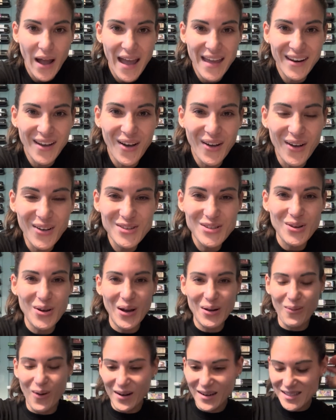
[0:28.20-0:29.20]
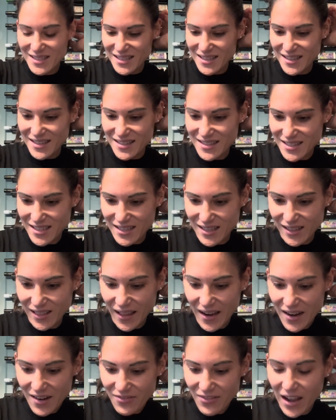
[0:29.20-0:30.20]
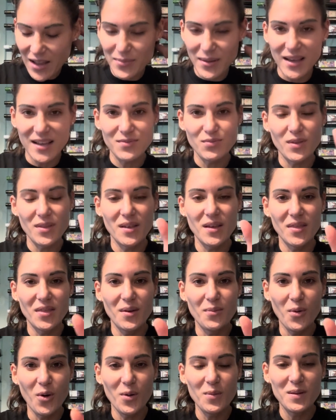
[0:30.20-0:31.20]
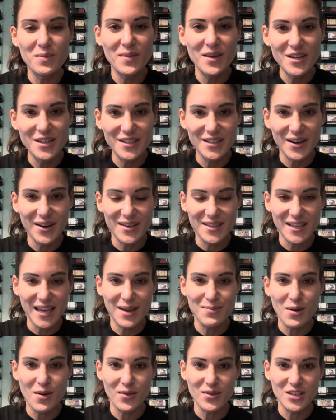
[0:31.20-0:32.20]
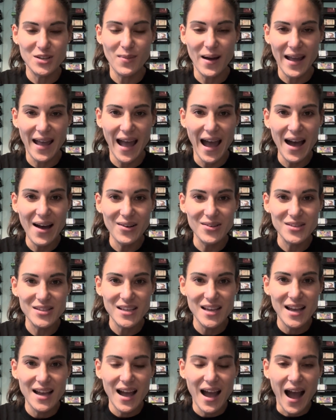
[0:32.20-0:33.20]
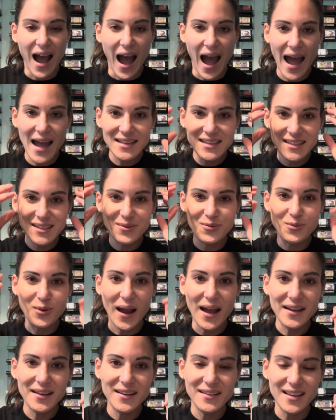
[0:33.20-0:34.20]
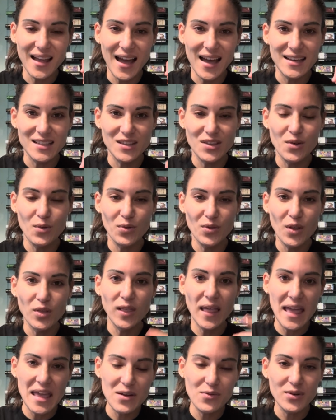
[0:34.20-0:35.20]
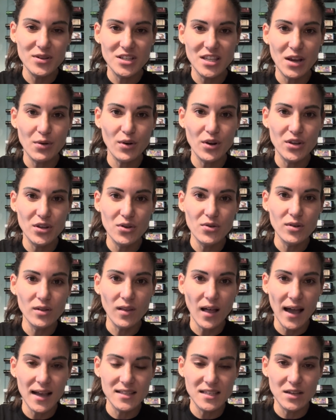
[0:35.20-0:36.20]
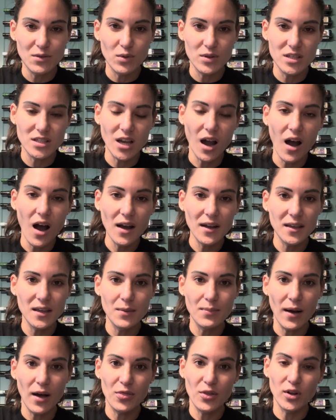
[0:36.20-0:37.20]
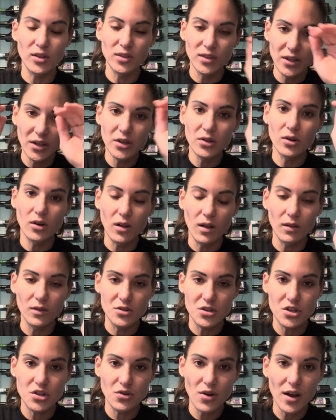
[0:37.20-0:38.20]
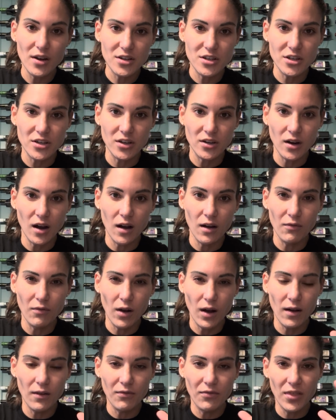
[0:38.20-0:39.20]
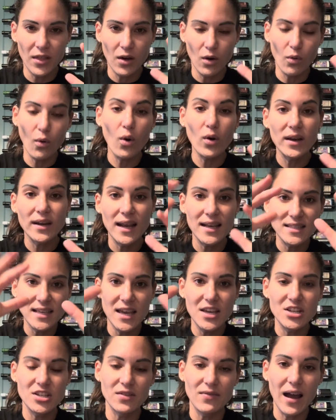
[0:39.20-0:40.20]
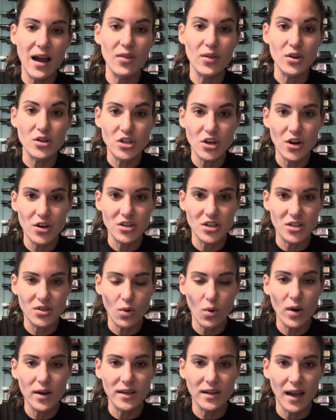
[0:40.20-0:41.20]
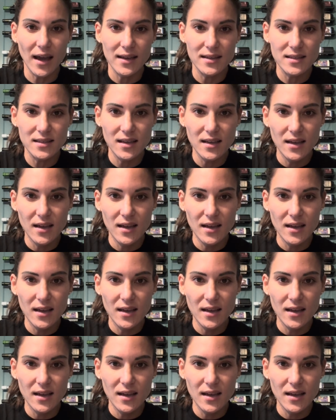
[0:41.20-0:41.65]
also I wanted to clarify, because when the Mormon missionaries came over to my house, I didn't recognize the language they were utilizing was talking about their literal structure of the organization of how their church is organized,